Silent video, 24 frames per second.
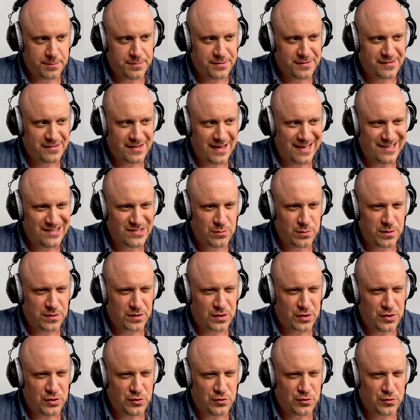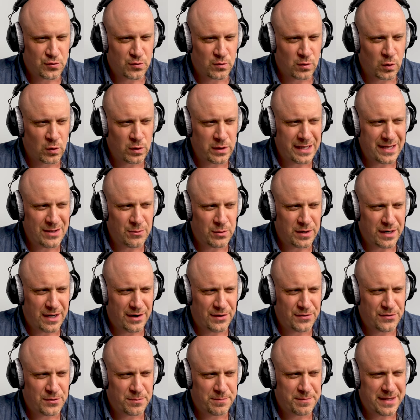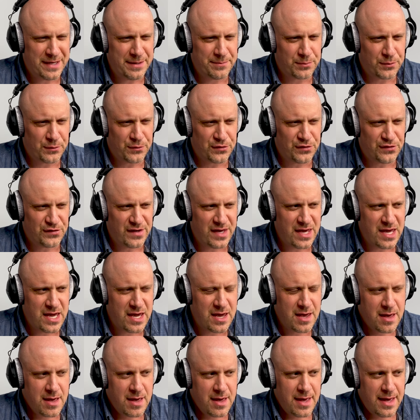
obsessed with controlling what other people see